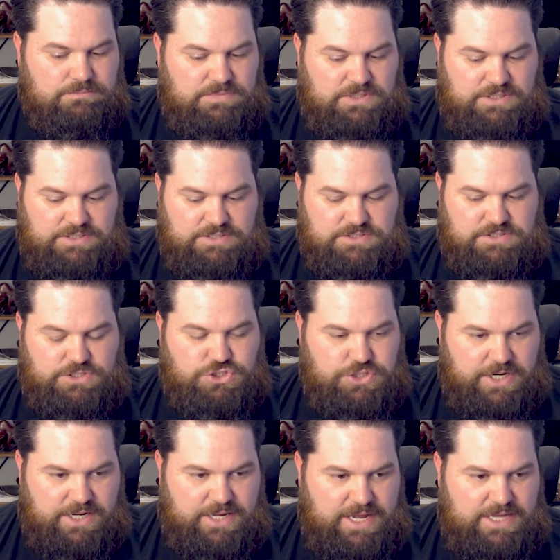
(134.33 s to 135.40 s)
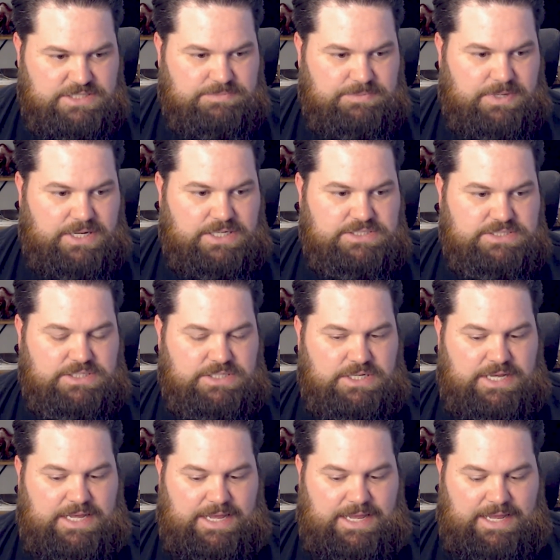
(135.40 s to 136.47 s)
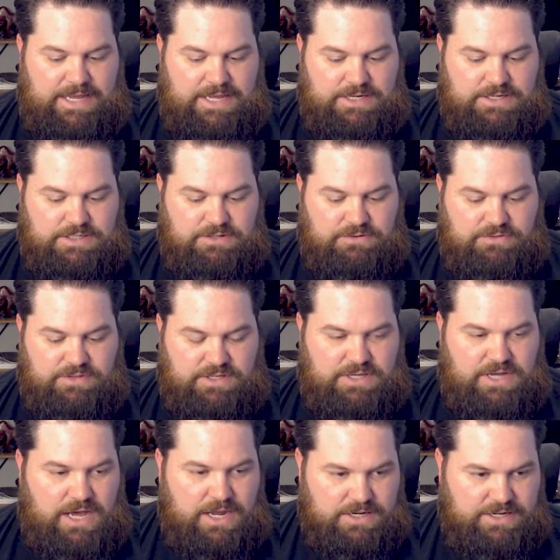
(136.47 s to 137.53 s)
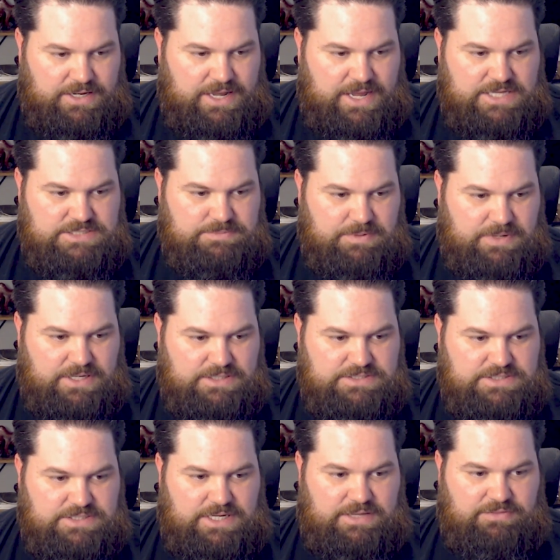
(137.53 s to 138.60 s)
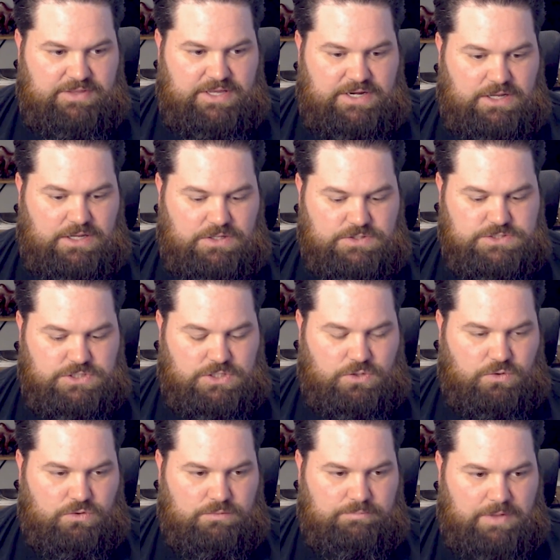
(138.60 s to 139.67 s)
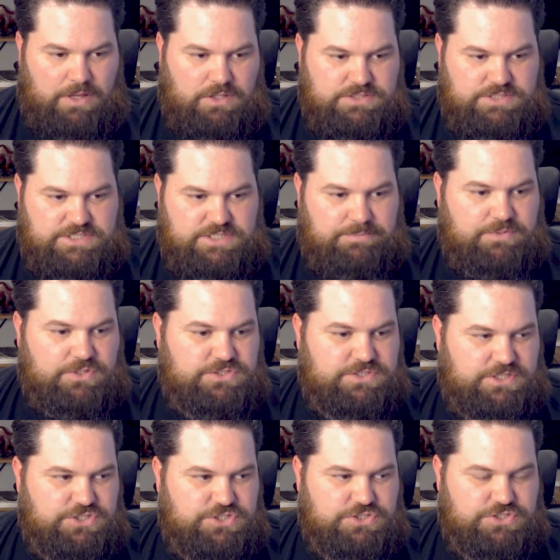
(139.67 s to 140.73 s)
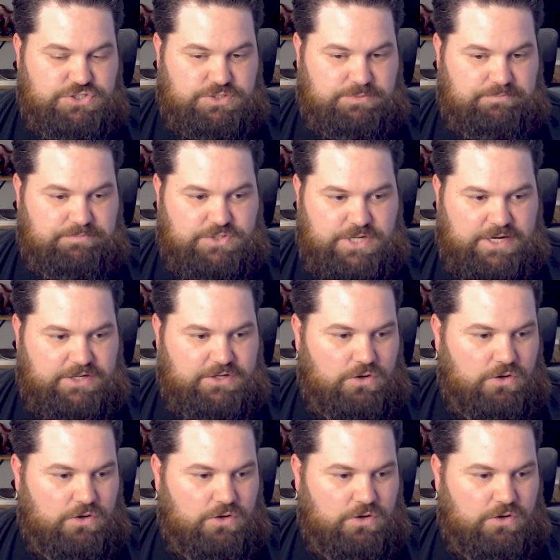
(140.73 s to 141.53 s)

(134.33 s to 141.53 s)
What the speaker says: is the training aspect and the auditing aspect, and then also policies and procedures to protect your